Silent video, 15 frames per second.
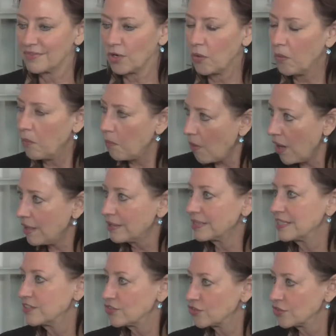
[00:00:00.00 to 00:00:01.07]

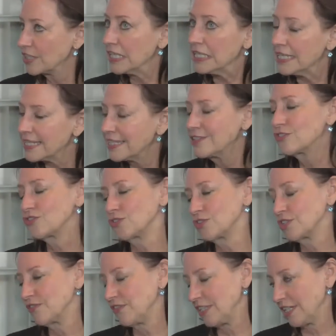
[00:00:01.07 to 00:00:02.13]
quality, clean
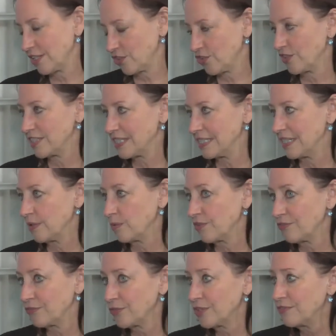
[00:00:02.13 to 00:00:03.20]
source of electricity with
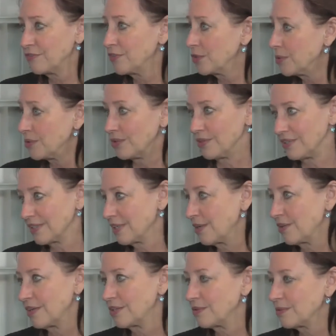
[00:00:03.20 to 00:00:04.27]
free fuel.
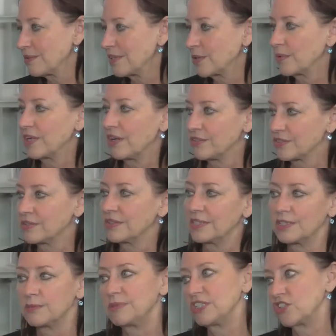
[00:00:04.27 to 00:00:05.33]
I don't think we also
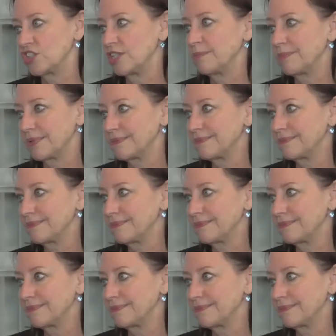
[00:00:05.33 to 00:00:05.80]
need to be cheap.